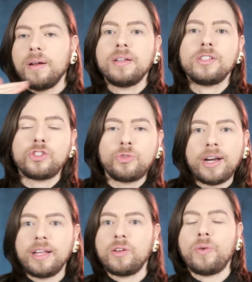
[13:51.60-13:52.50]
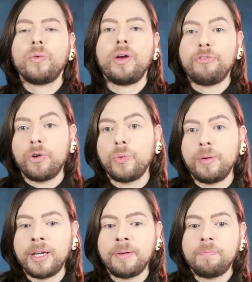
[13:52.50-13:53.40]
strutting the runway for
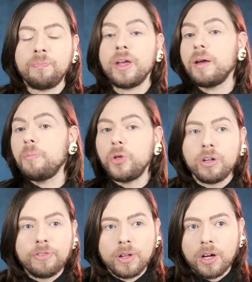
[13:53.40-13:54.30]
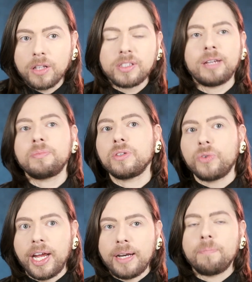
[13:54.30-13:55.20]
women. Beautiful concept,
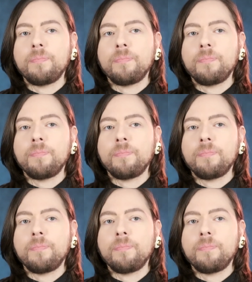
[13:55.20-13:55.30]
great.